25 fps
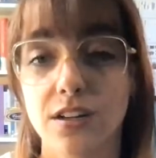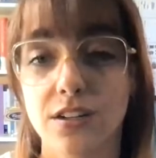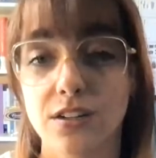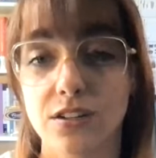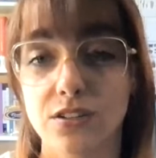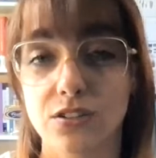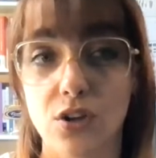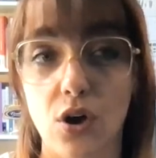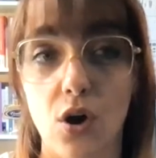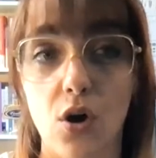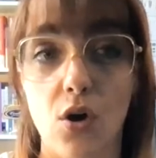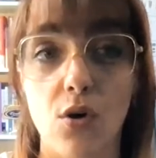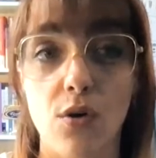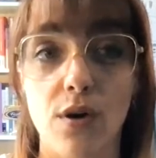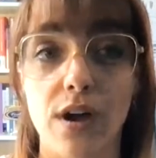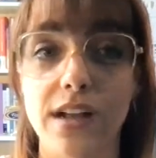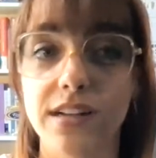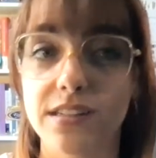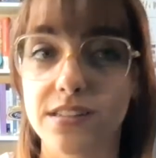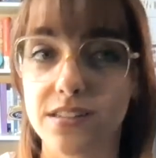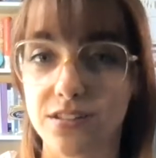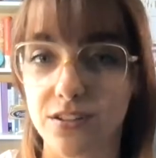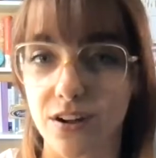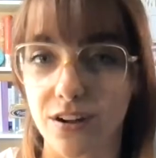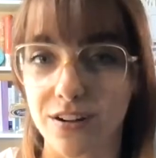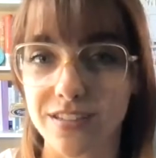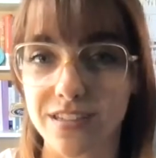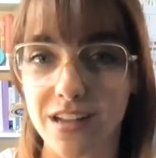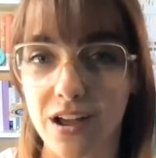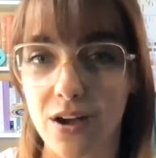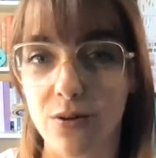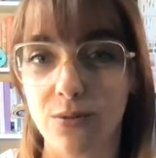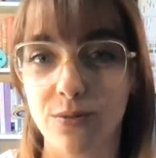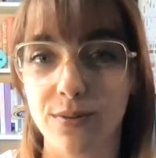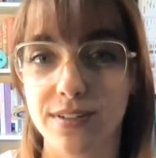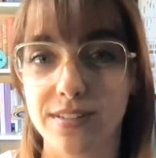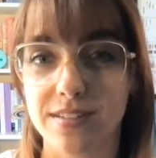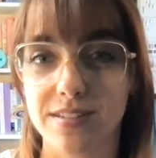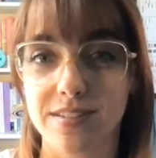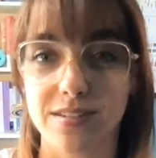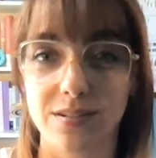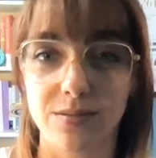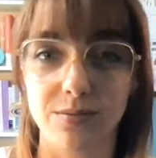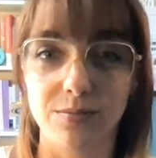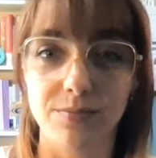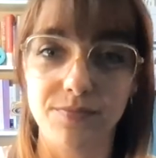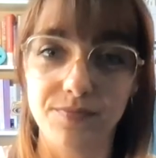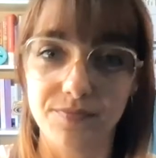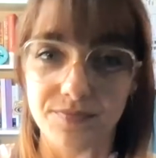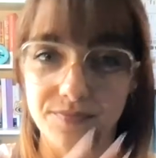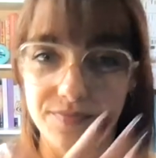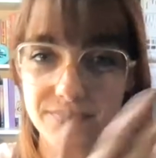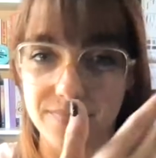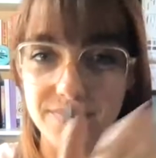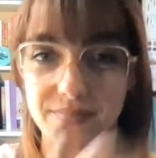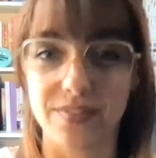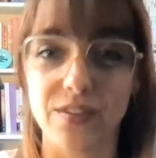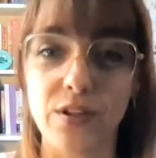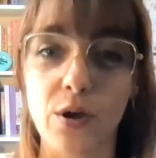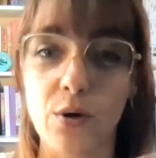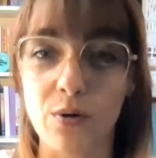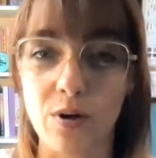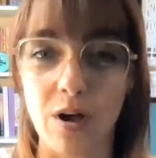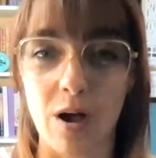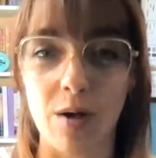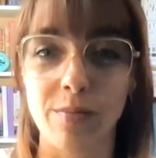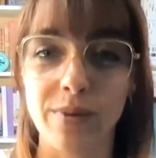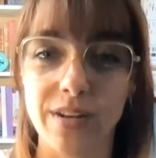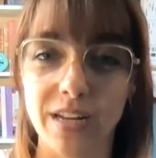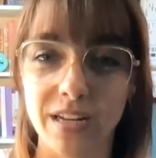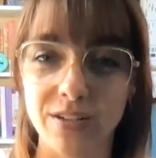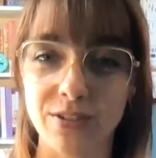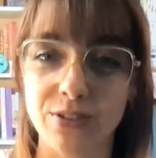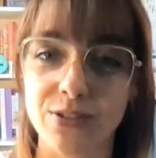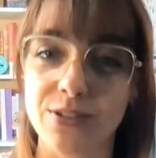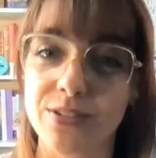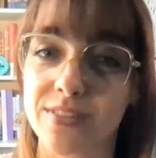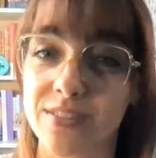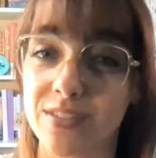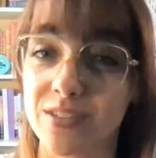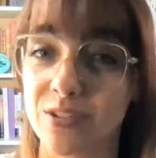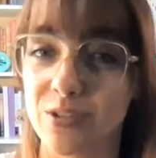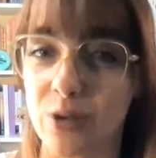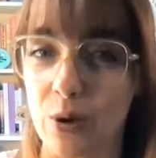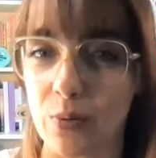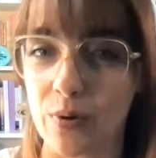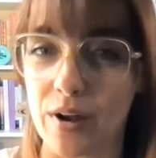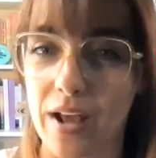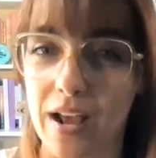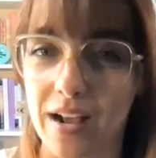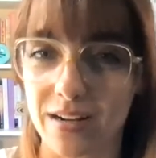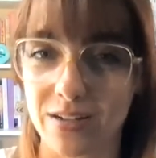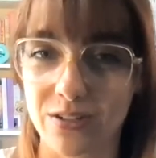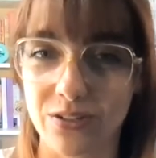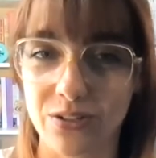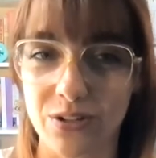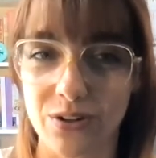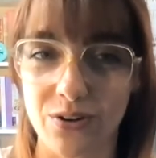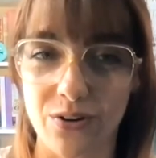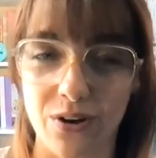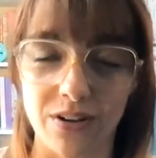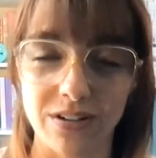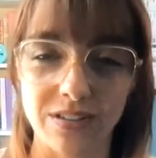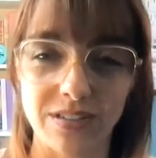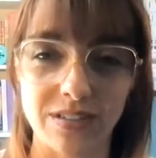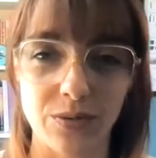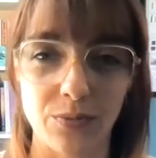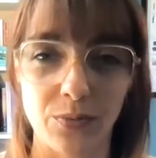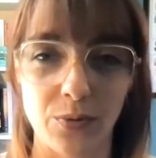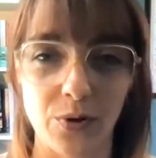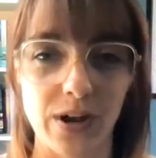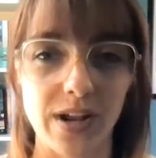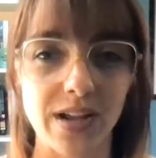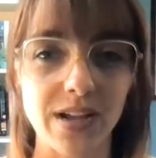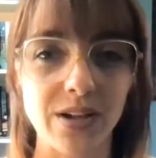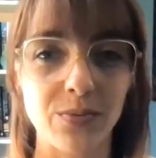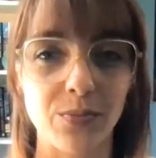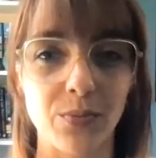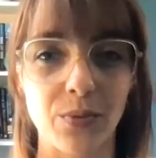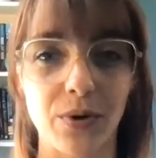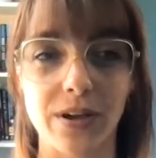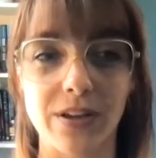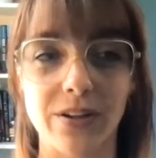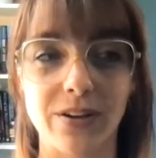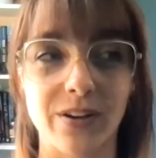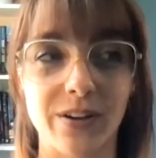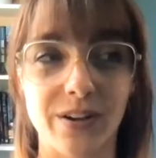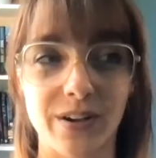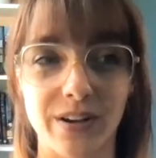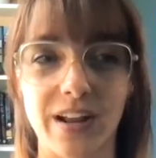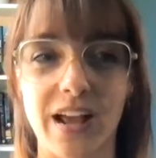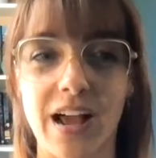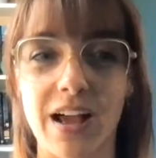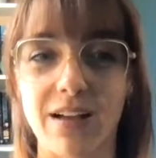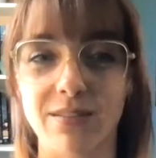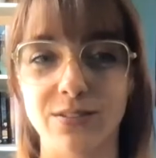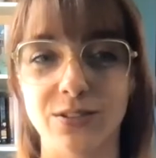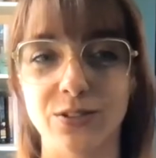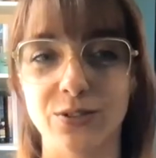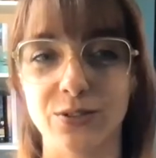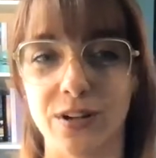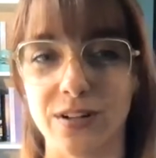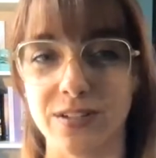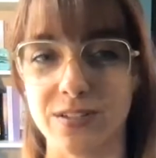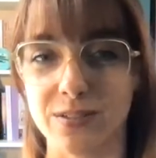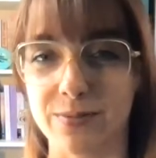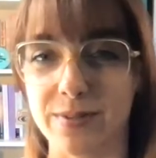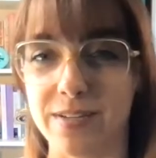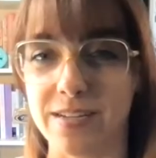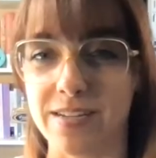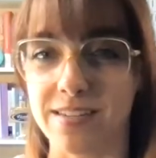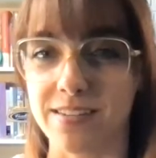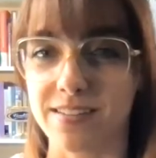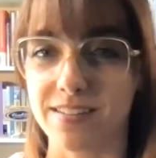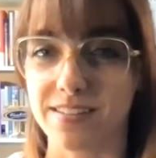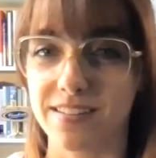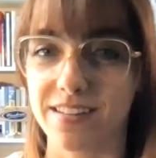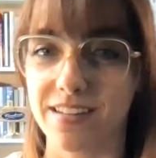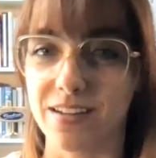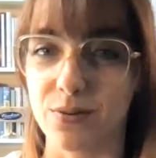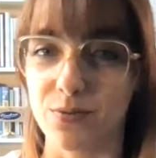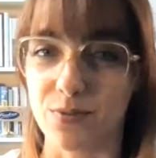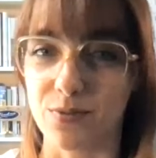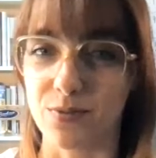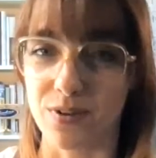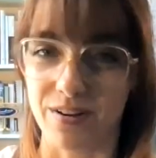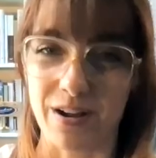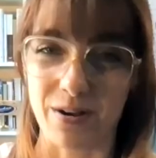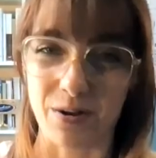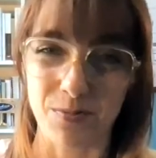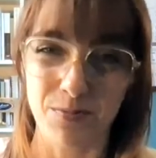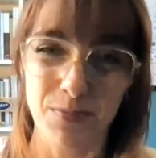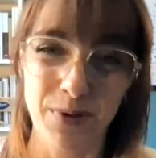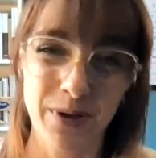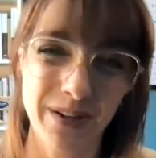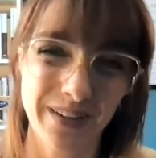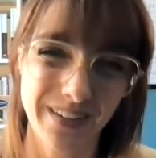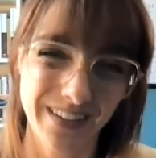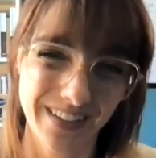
So it starts out with some note combinations that don't actually cross the break, but you're gonna have to trust me, it will help.